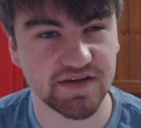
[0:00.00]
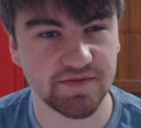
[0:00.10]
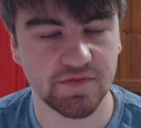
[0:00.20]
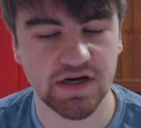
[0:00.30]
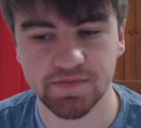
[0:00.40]
in
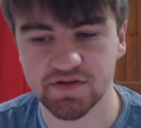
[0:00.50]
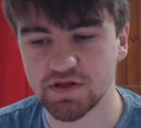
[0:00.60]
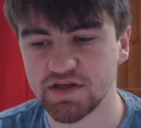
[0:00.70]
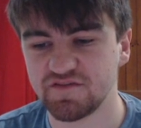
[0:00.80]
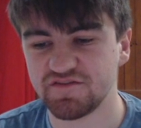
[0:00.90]
my
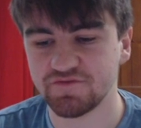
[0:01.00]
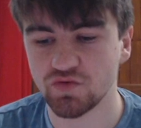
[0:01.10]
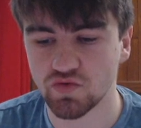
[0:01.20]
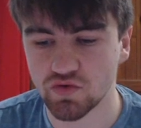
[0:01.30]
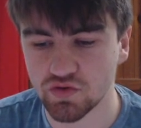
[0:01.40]
belief,
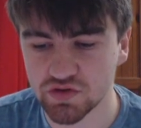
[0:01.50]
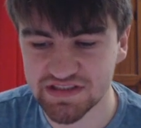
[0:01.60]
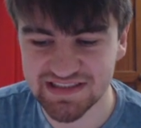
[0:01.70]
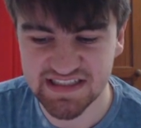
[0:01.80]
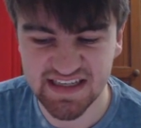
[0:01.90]
for
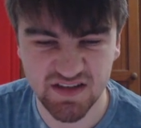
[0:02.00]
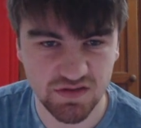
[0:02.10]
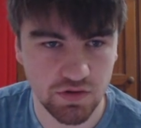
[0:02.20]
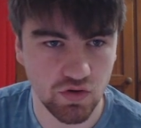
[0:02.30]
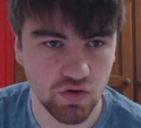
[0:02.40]

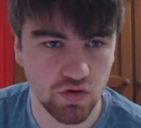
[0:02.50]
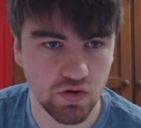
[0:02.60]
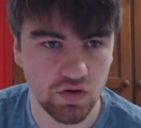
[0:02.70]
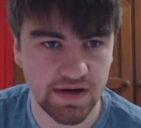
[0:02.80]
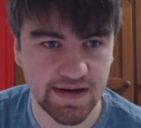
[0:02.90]
Steele, or